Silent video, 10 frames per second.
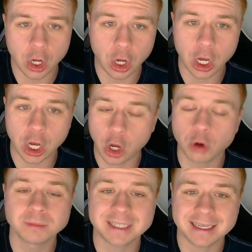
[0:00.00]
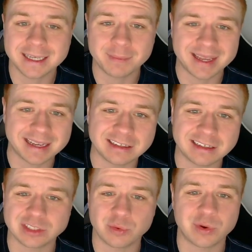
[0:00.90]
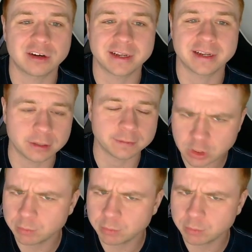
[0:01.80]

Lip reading: home to him and doesn't want her to get hurt.